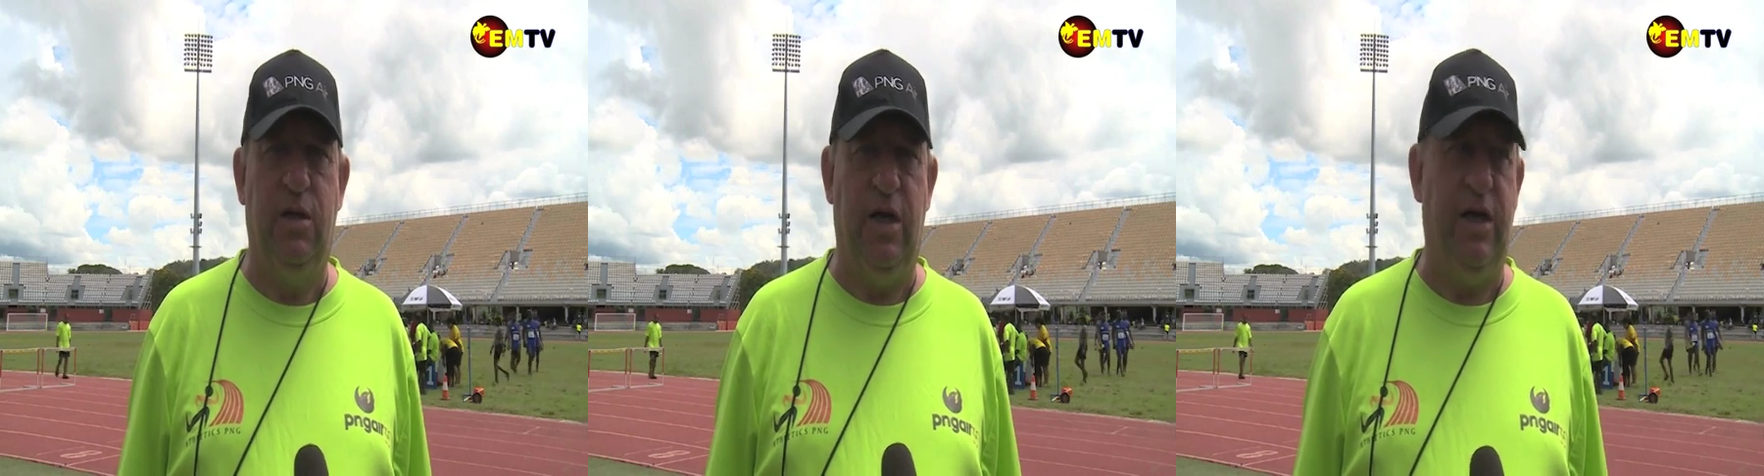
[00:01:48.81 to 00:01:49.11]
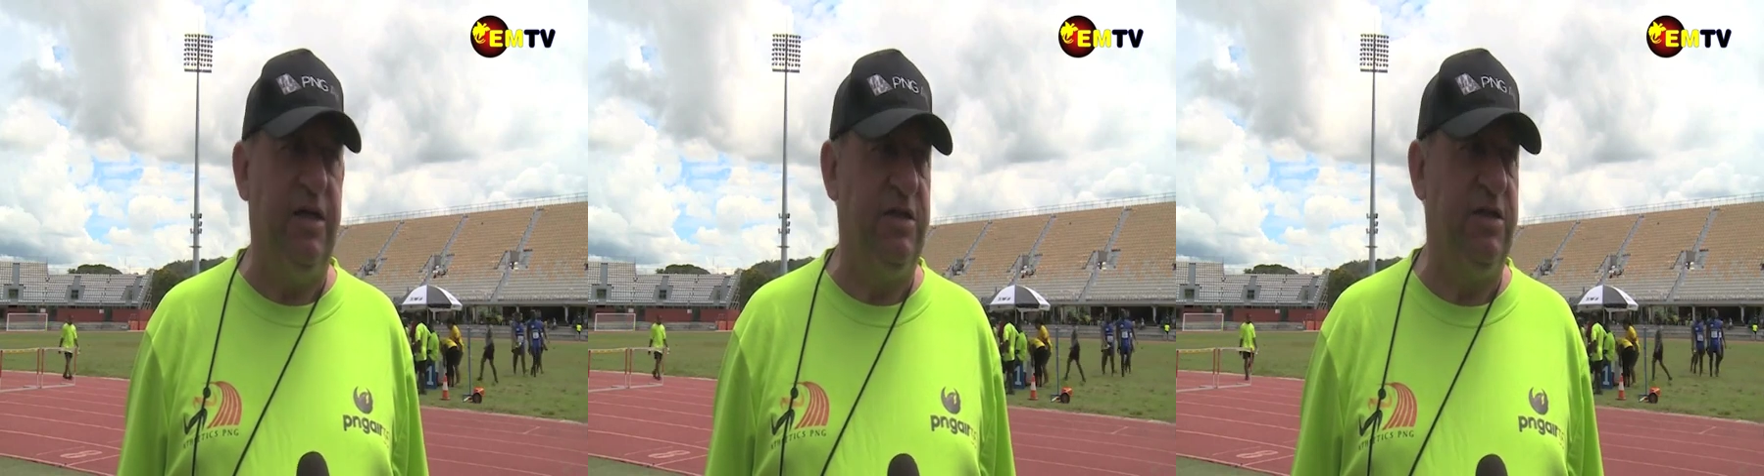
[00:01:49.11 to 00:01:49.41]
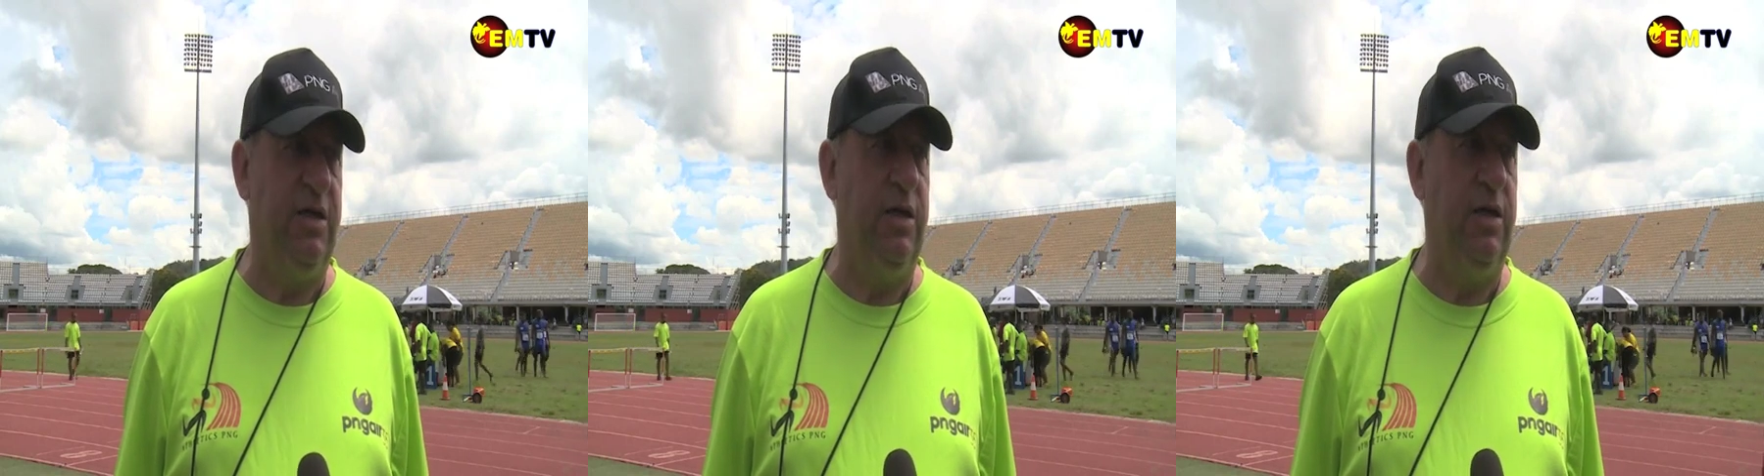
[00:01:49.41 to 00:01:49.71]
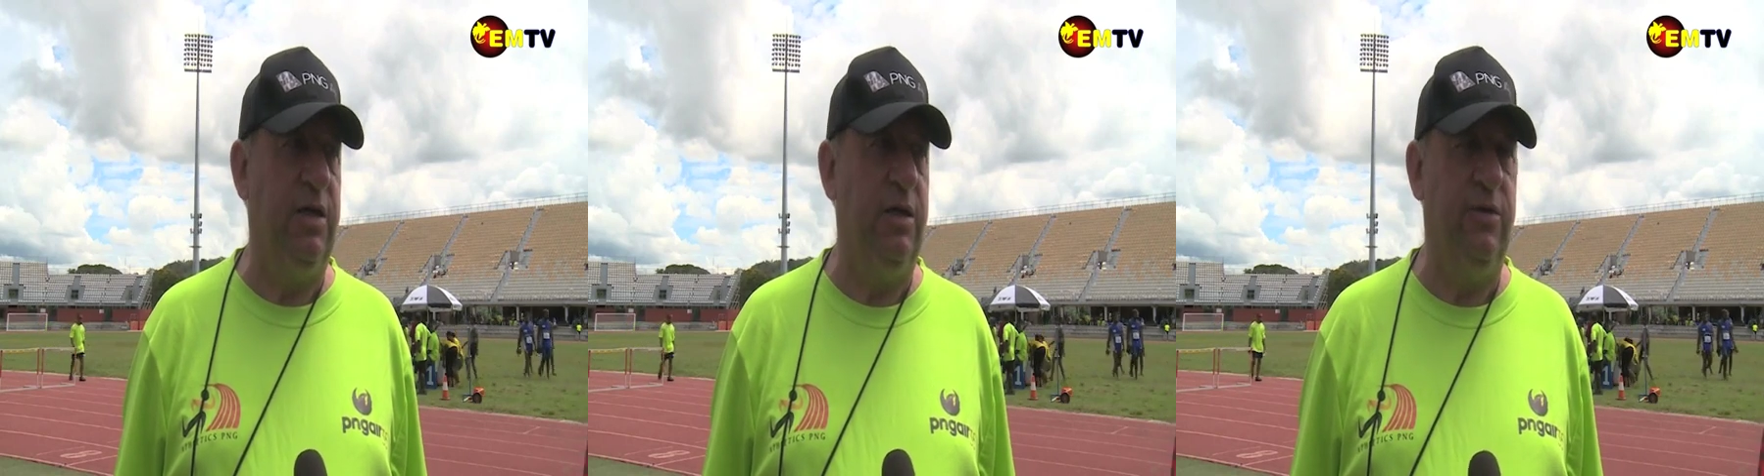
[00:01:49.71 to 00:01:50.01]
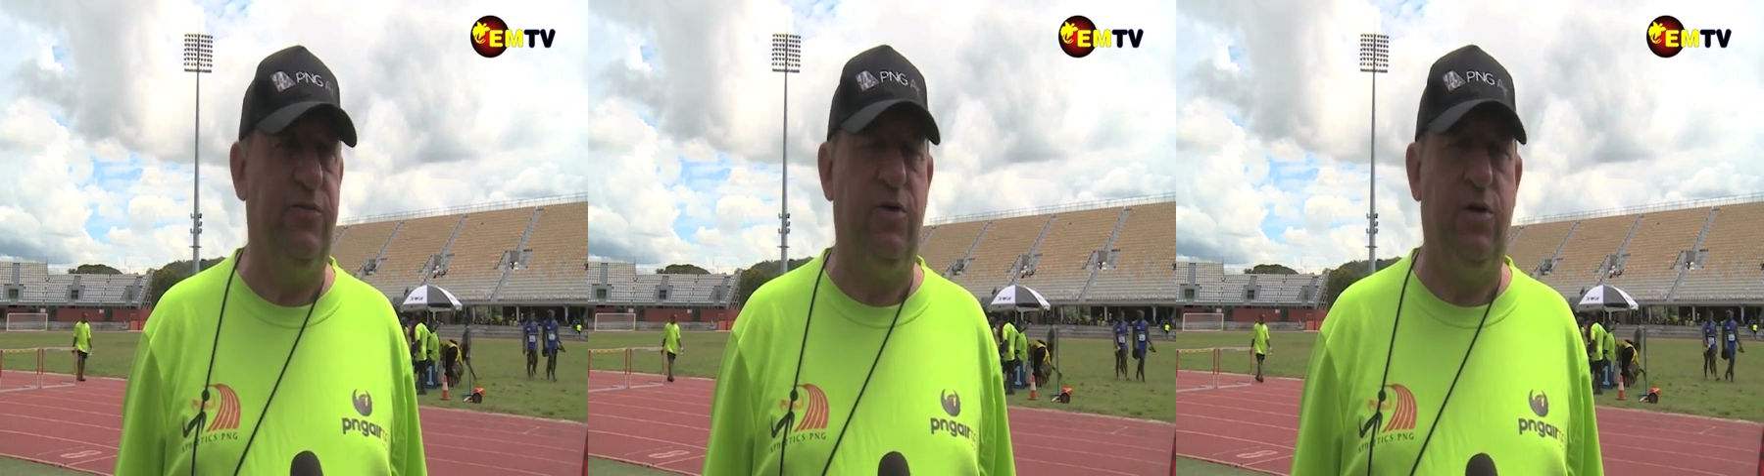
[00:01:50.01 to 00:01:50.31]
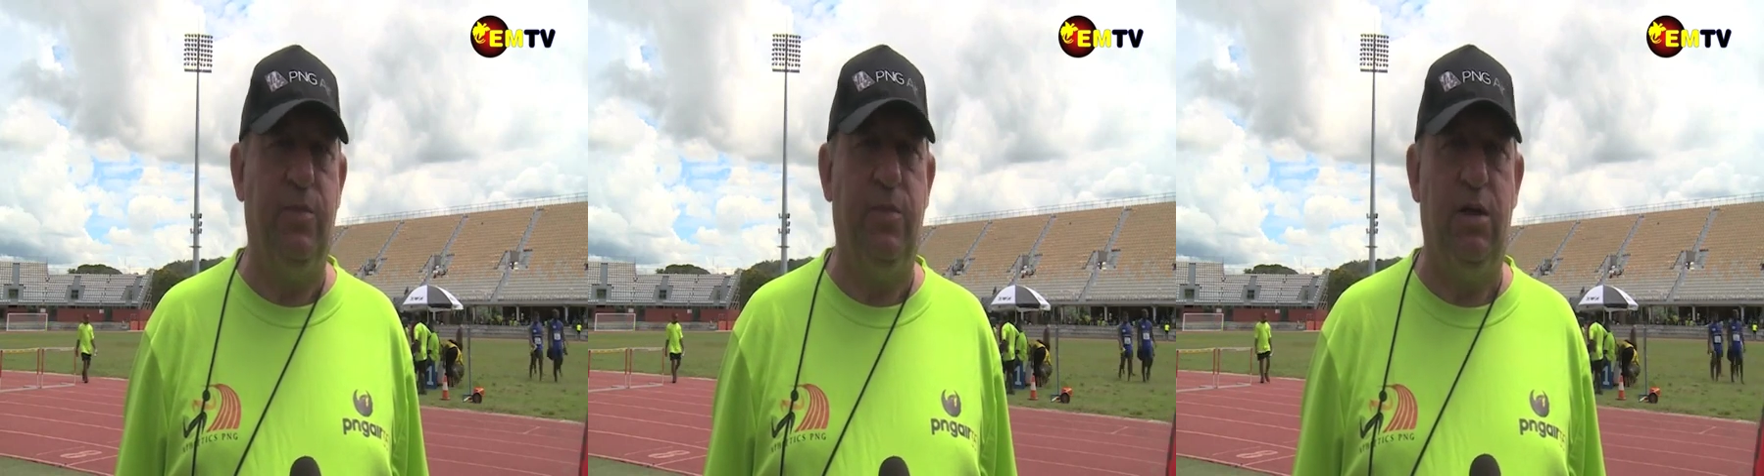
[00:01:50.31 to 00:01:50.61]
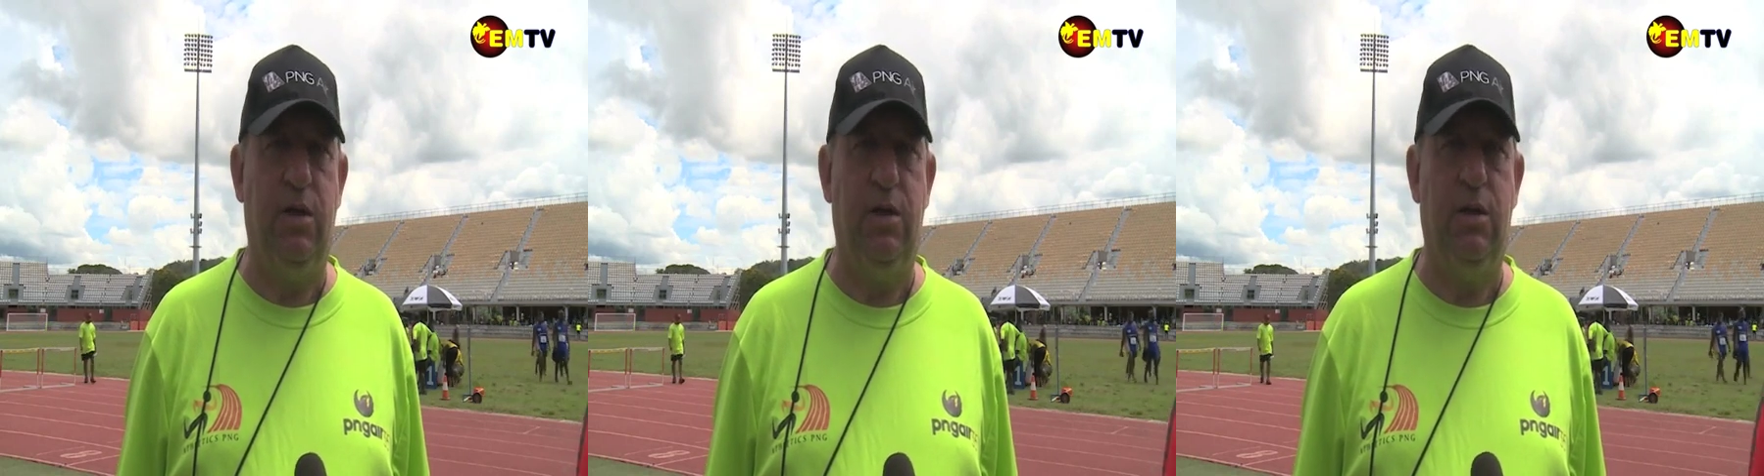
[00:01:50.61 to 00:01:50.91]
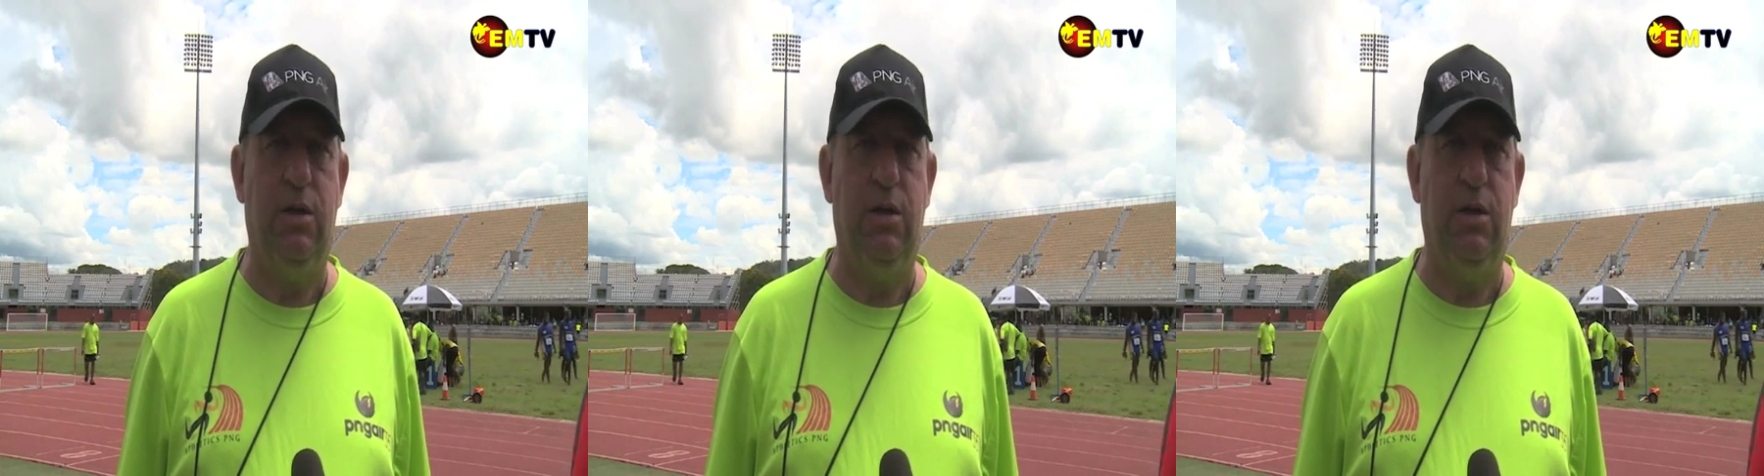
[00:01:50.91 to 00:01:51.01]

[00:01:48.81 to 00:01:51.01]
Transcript: NSI, from uh,